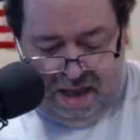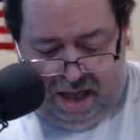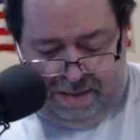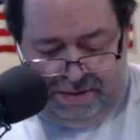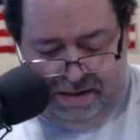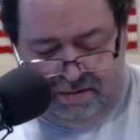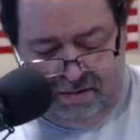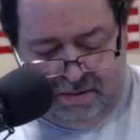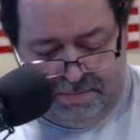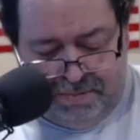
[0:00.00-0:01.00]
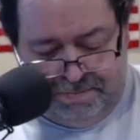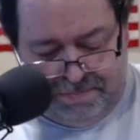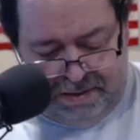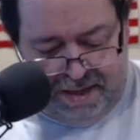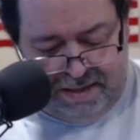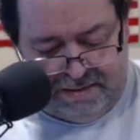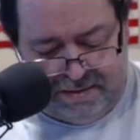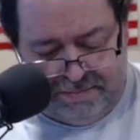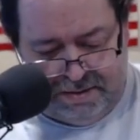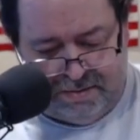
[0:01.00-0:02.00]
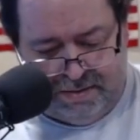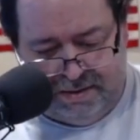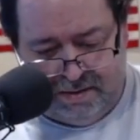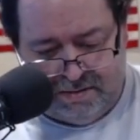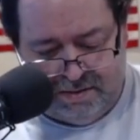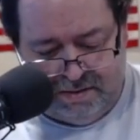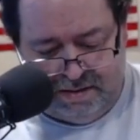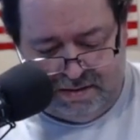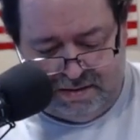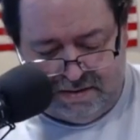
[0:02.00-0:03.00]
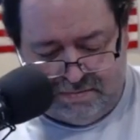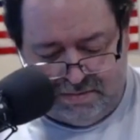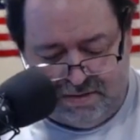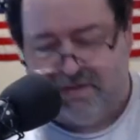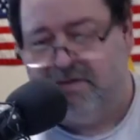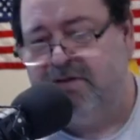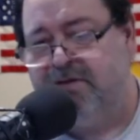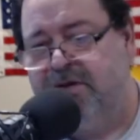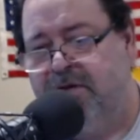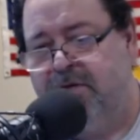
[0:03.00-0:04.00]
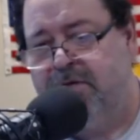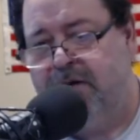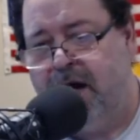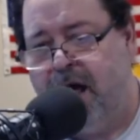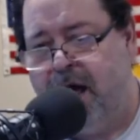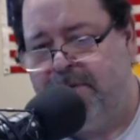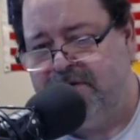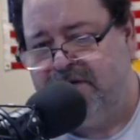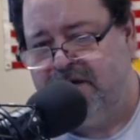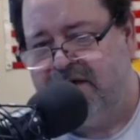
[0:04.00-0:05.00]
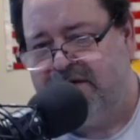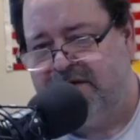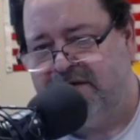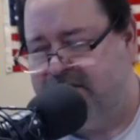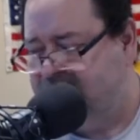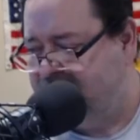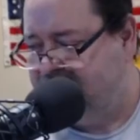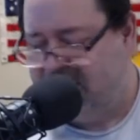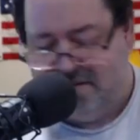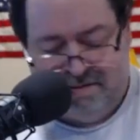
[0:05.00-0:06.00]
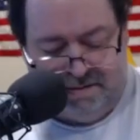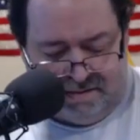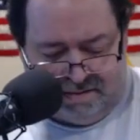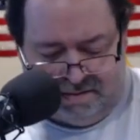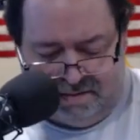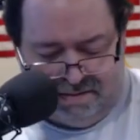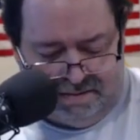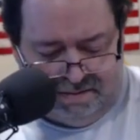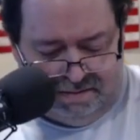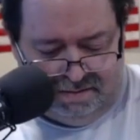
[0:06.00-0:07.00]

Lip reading: I mean, you could put bananas in between there too, and it just would turn to a whole glob of deliciousness.